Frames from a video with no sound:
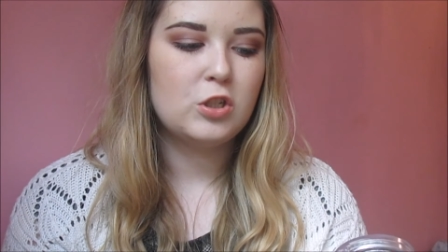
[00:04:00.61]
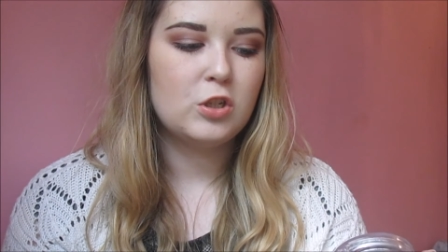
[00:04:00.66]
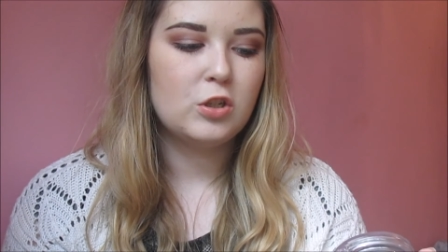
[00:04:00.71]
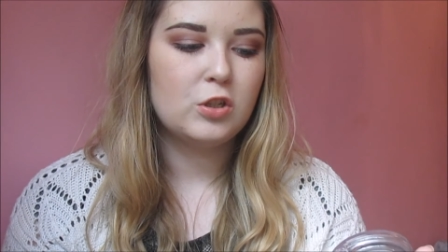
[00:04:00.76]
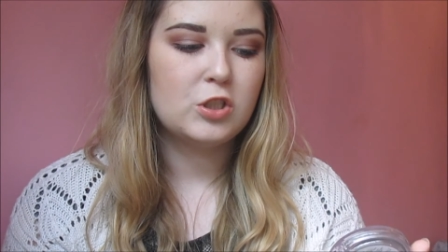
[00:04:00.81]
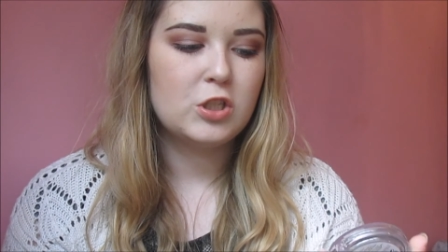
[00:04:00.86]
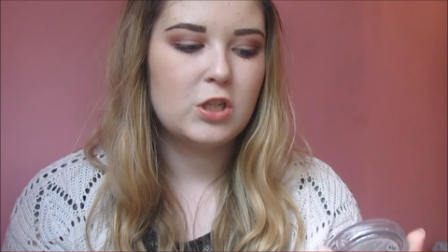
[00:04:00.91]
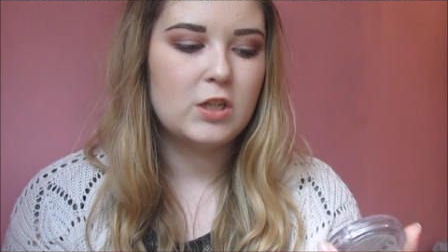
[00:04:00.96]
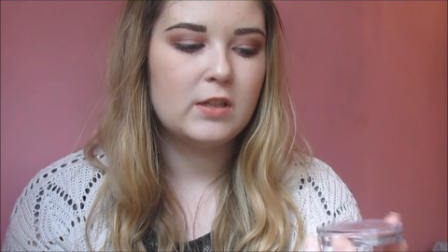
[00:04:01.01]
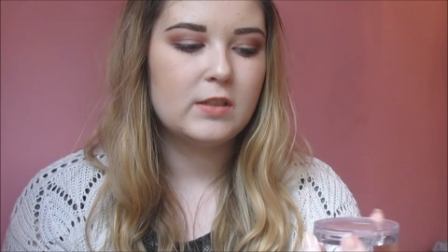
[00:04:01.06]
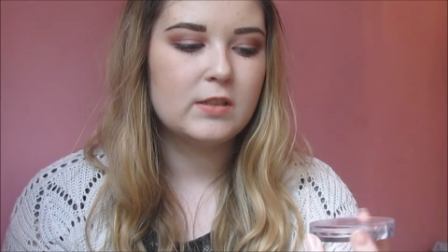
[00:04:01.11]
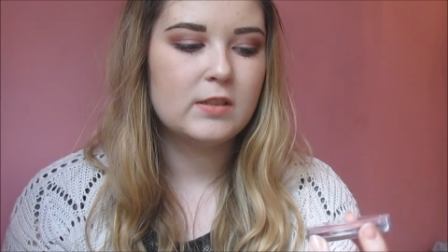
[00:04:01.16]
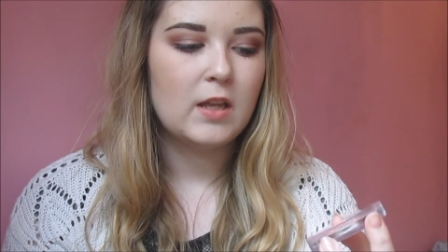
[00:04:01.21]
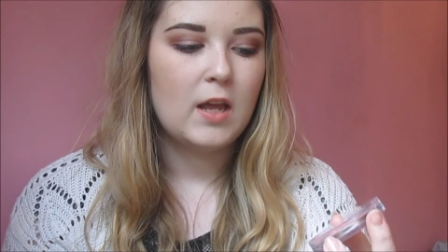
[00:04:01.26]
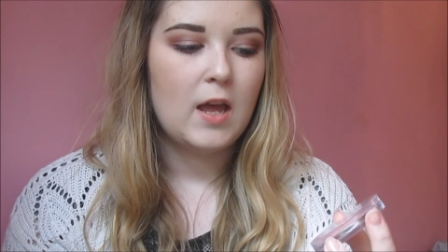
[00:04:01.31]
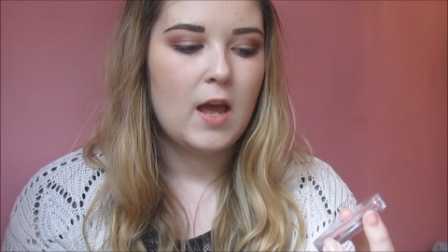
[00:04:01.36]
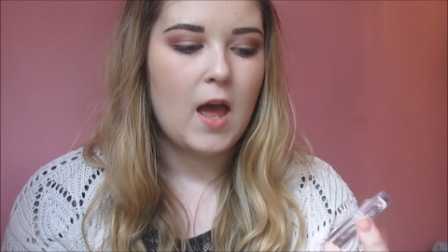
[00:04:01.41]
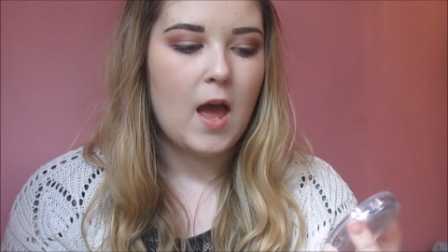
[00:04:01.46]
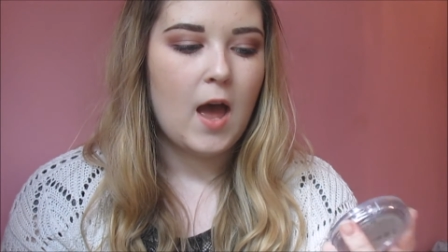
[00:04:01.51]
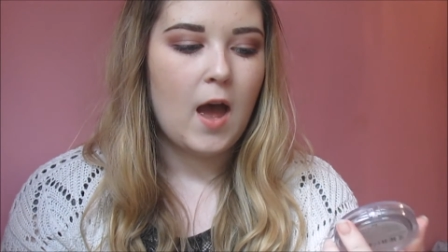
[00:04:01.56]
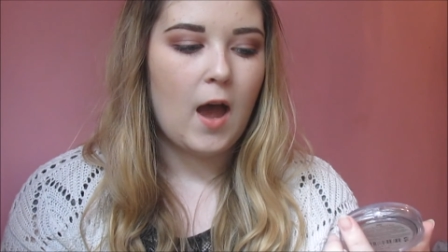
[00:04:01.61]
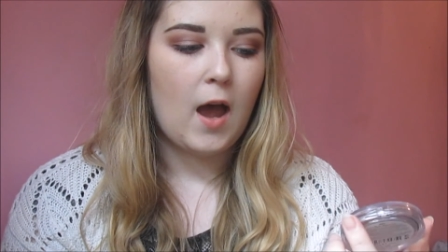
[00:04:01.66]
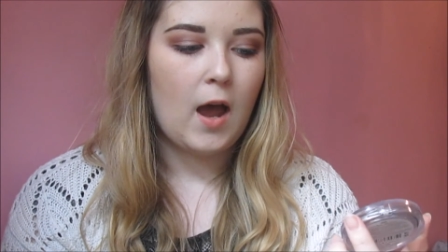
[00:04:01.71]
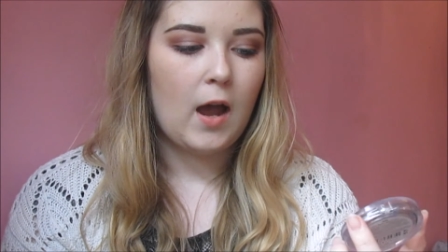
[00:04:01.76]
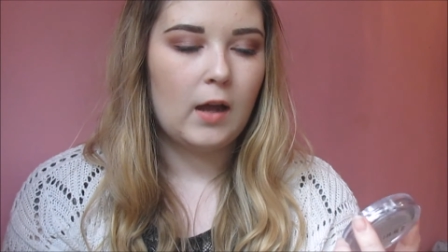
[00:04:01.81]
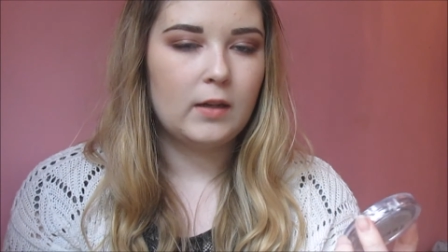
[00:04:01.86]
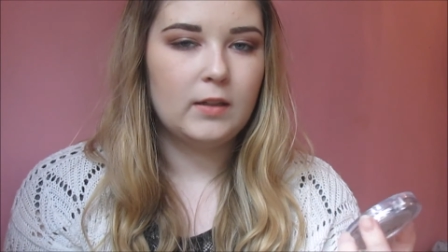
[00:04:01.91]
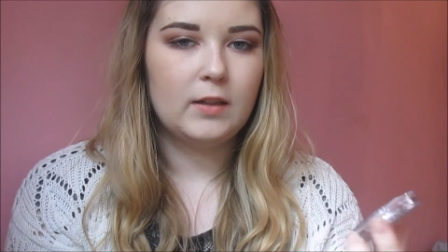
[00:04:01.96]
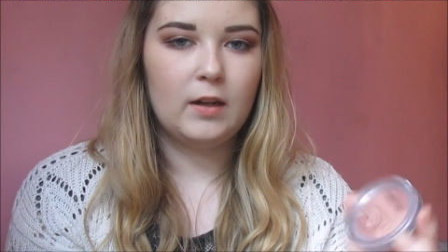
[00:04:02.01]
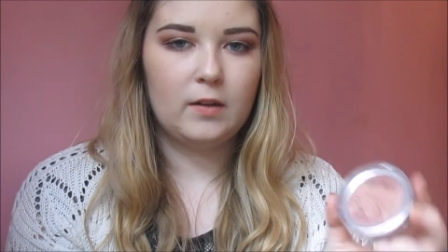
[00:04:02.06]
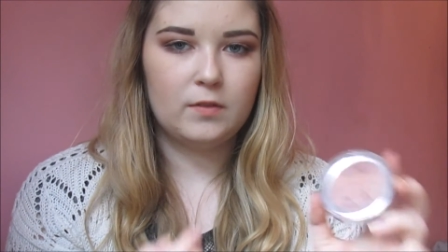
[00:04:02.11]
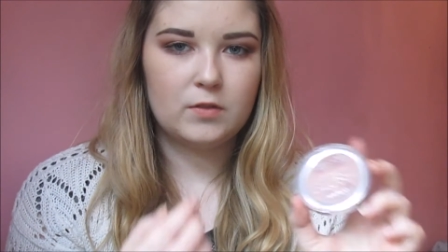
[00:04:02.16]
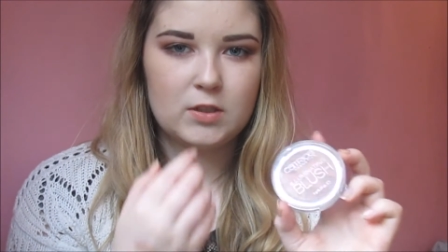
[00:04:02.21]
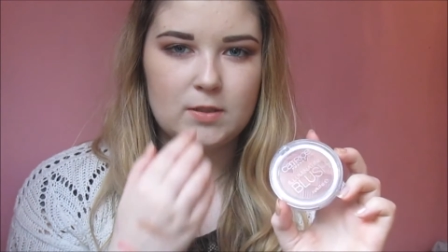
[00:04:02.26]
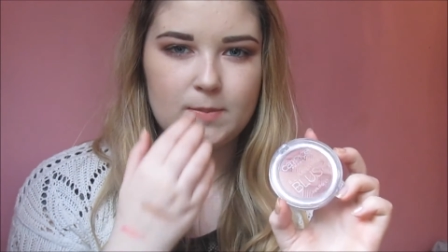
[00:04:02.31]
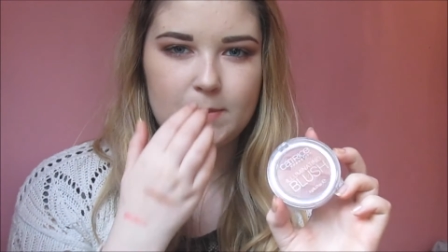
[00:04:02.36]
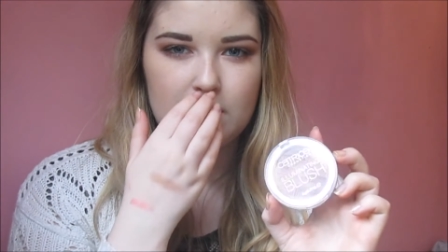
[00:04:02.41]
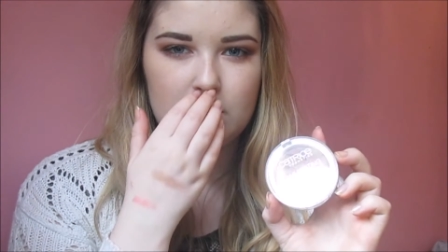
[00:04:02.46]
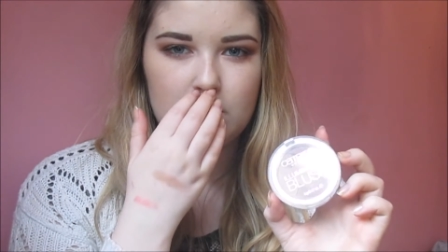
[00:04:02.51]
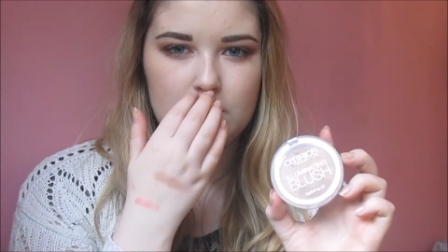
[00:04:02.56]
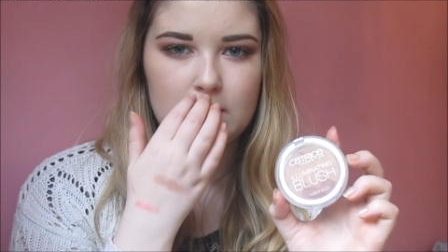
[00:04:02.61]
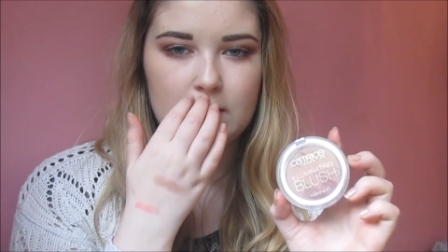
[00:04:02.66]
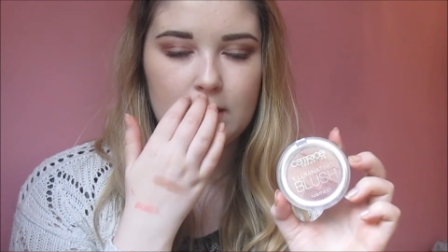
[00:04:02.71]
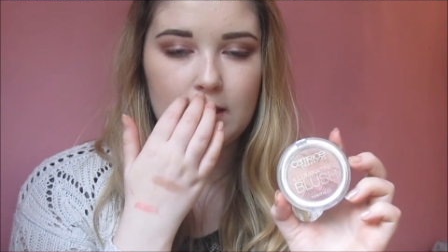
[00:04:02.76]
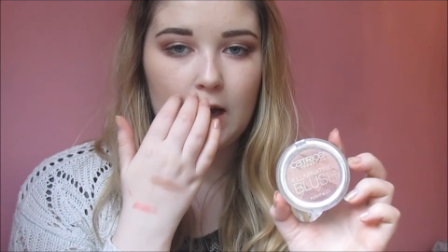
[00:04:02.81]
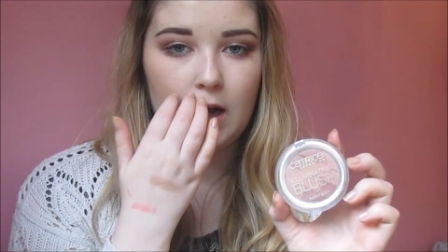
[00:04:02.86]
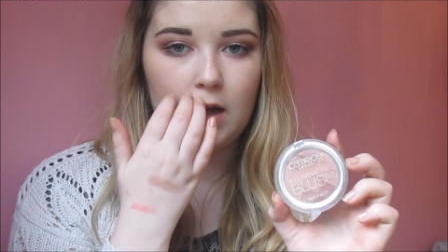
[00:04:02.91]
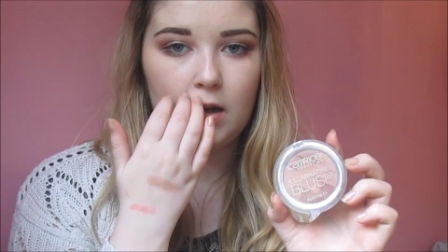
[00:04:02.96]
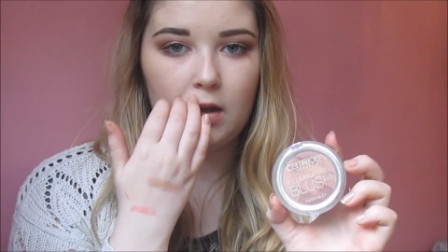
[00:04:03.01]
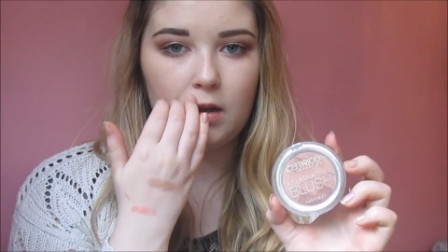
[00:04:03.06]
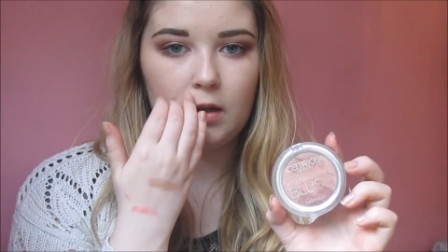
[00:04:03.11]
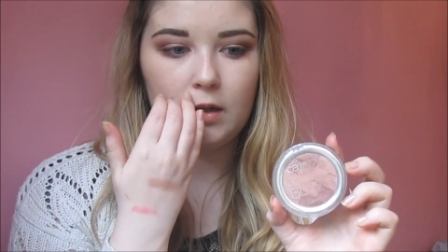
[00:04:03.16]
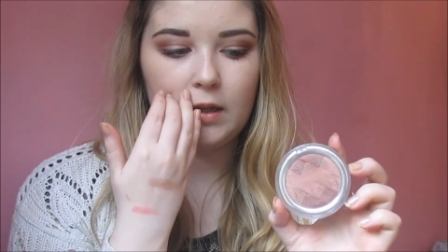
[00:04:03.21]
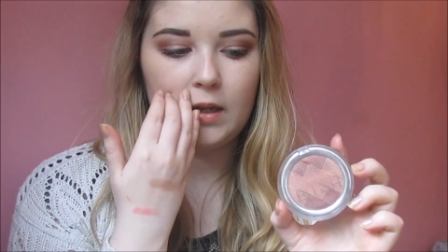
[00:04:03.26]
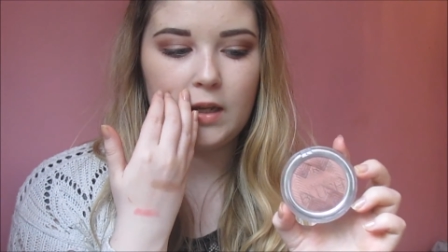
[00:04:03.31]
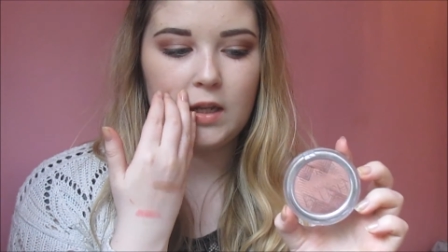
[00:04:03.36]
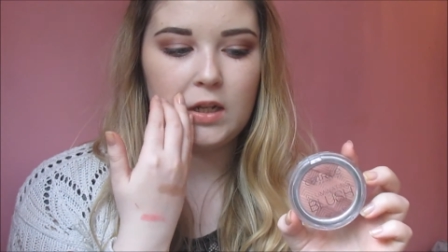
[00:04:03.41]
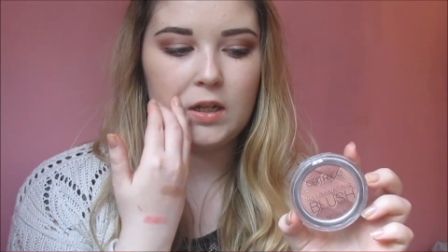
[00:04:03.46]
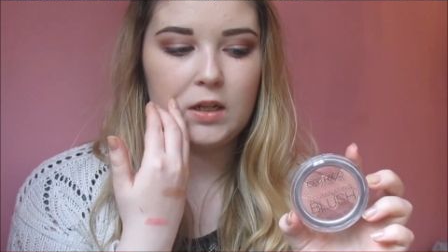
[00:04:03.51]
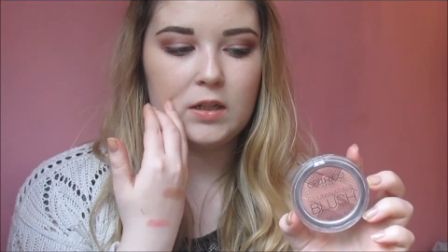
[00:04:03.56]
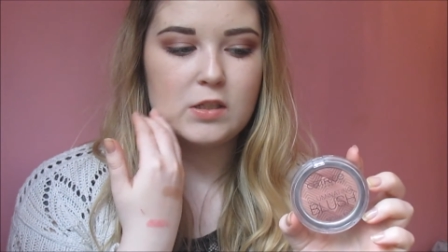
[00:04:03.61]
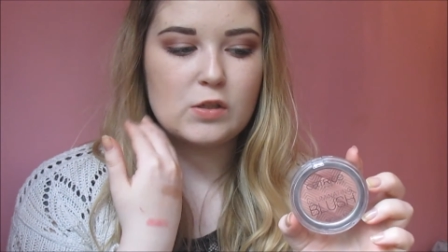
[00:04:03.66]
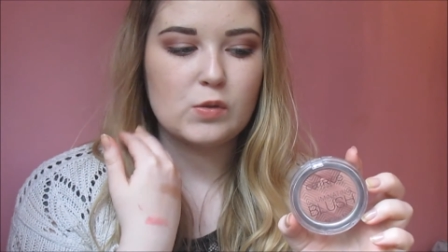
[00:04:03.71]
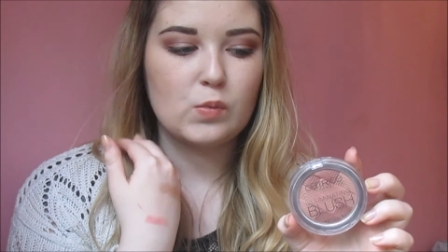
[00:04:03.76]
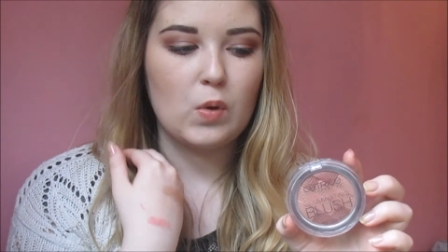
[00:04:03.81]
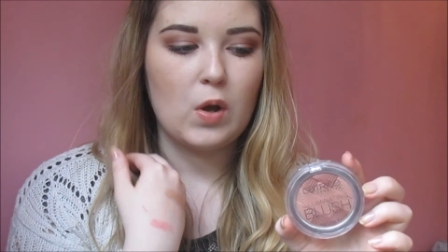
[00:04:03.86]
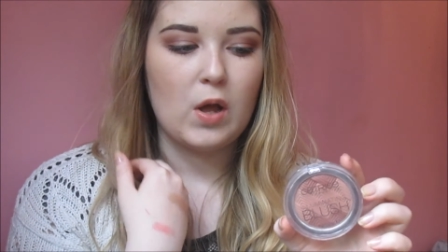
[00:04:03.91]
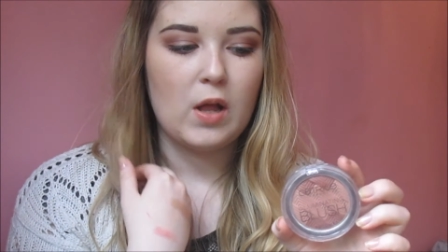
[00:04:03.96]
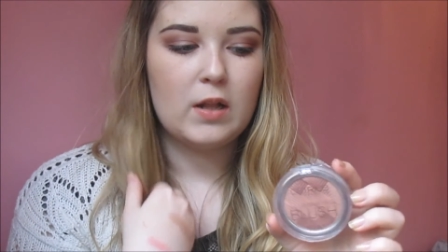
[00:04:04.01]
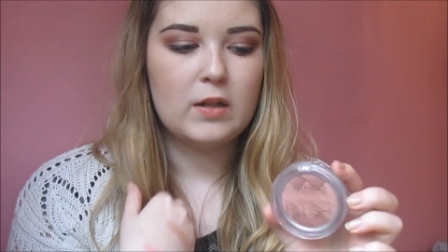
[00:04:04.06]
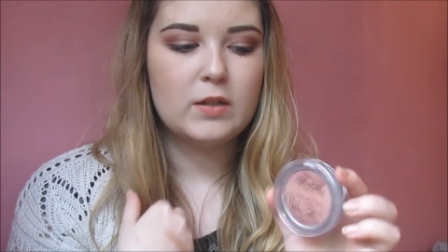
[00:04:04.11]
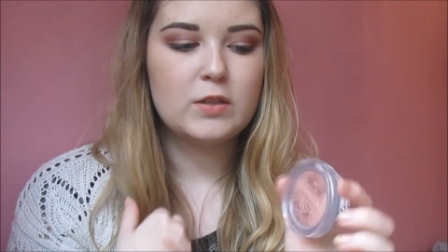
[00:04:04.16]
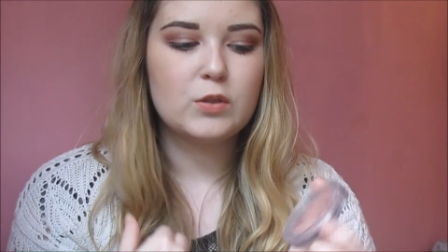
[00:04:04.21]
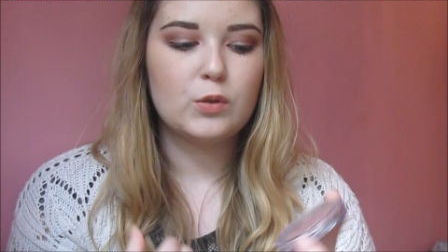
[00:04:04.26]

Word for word: to your cheeks. And yeah, I've just been using that a lot lately as well,